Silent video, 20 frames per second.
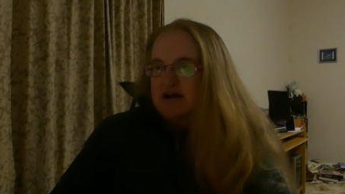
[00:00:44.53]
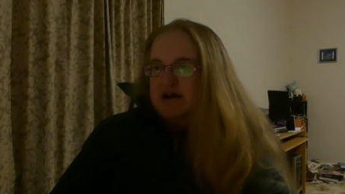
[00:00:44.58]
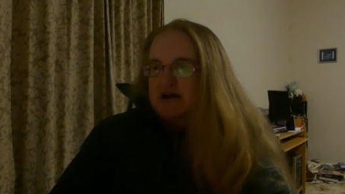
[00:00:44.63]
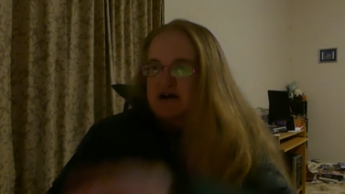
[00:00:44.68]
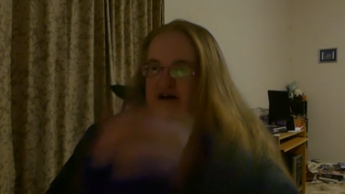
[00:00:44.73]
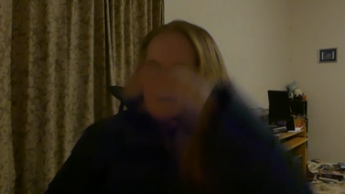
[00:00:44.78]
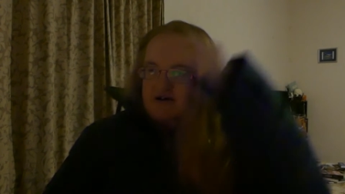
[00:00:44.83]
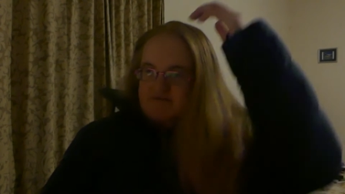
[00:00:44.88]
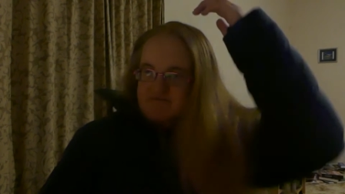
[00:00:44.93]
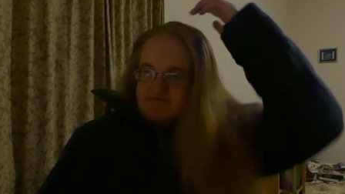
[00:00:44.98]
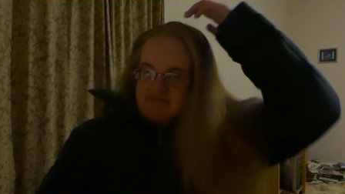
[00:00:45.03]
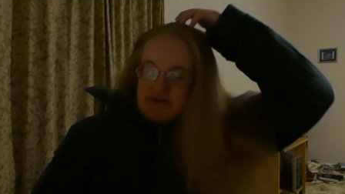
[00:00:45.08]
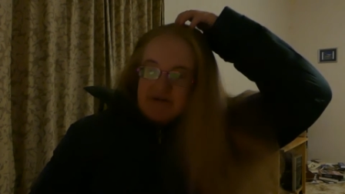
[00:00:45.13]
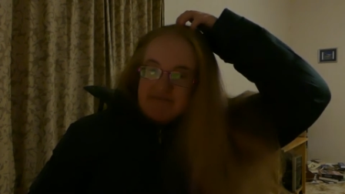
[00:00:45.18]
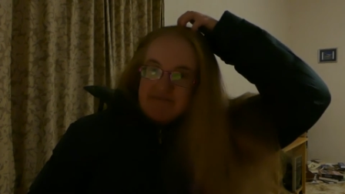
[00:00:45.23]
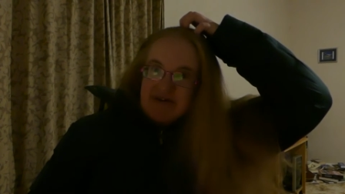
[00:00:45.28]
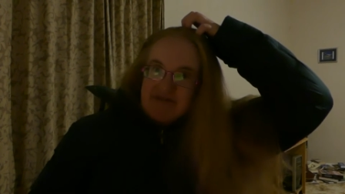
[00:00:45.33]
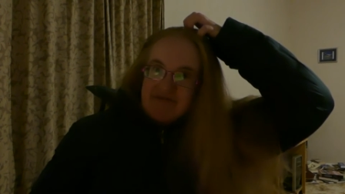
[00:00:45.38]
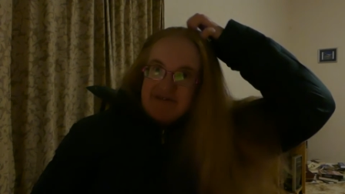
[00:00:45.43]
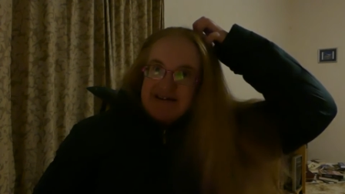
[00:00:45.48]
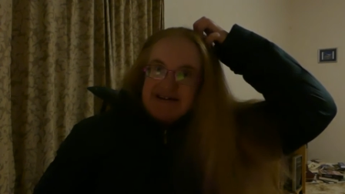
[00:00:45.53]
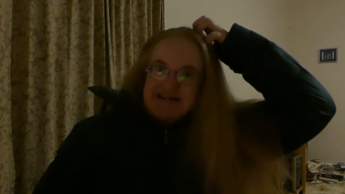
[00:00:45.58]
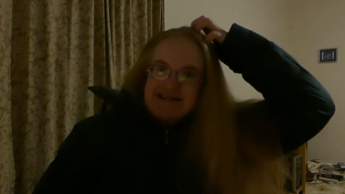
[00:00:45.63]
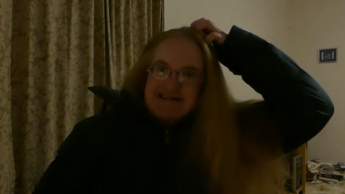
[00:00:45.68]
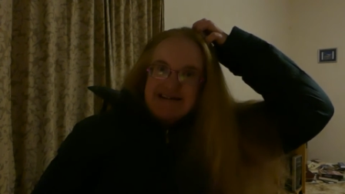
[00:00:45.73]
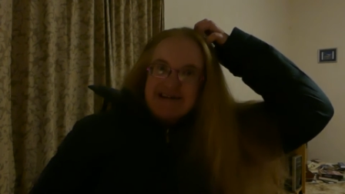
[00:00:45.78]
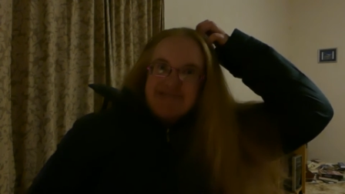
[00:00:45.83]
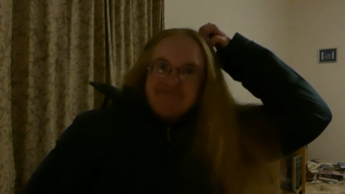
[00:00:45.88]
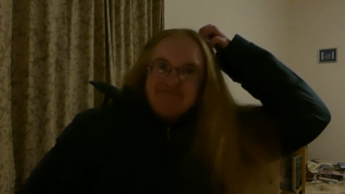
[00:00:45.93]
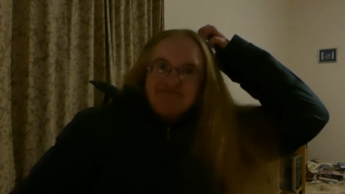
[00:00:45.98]
But now in the
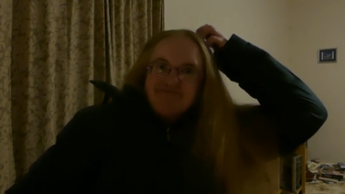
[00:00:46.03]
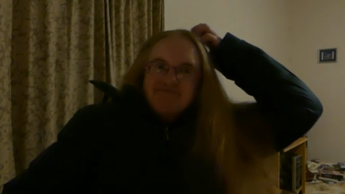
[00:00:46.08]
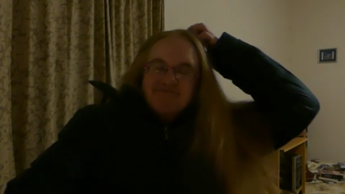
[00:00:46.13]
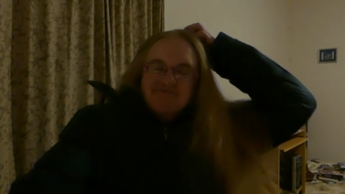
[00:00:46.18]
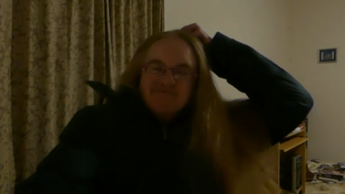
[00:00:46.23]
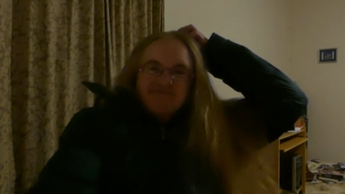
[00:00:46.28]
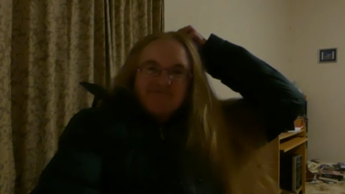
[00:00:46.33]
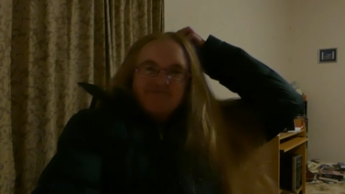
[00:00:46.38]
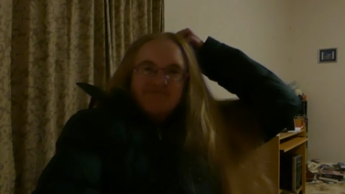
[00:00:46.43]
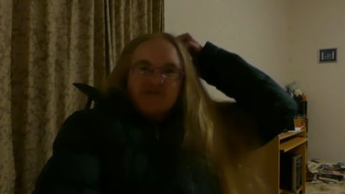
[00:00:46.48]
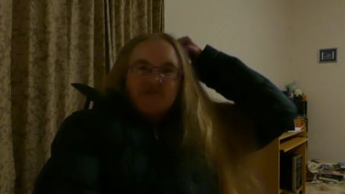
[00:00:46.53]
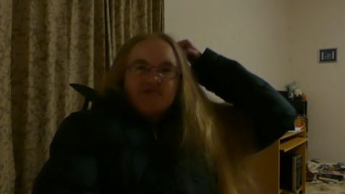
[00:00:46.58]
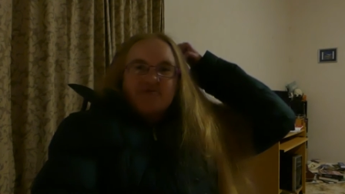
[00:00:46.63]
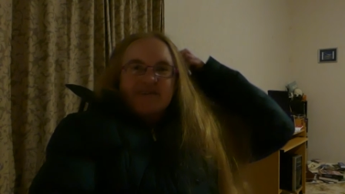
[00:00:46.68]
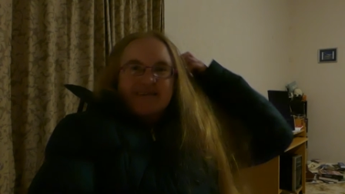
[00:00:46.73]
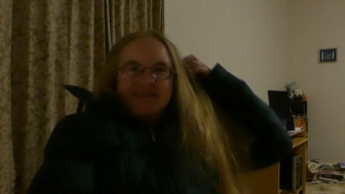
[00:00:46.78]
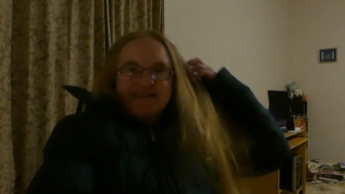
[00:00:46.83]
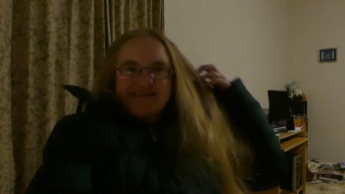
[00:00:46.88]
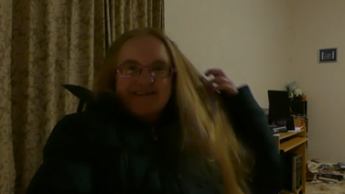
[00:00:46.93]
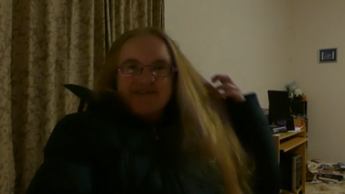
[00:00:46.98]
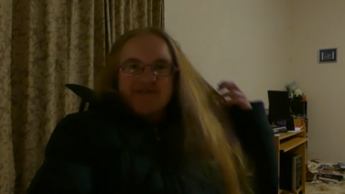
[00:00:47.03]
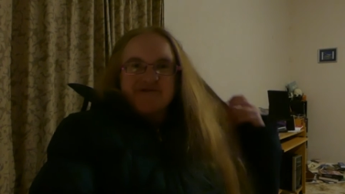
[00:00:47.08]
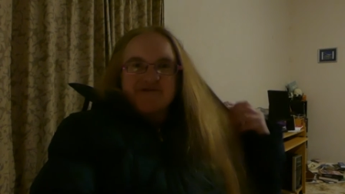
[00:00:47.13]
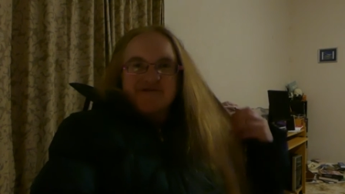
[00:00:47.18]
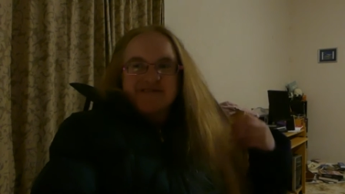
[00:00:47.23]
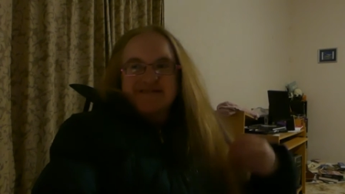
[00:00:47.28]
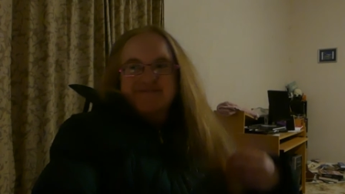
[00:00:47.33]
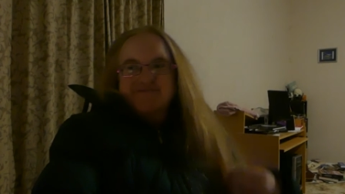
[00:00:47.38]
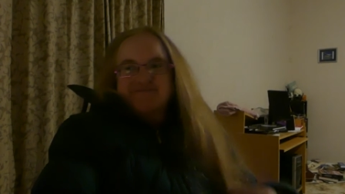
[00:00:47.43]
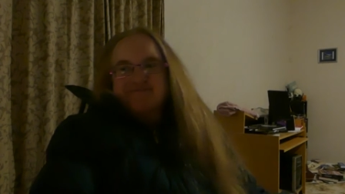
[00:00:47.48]
10, so here
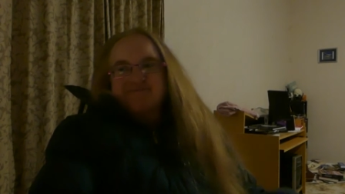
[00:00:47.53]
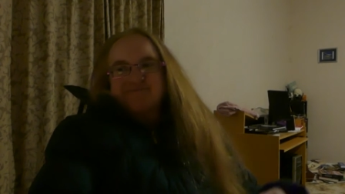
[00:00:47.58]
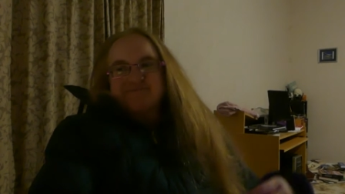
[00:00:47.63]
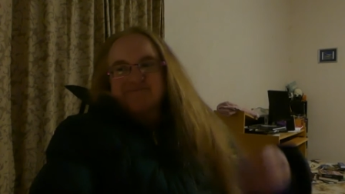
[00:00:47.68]
goes.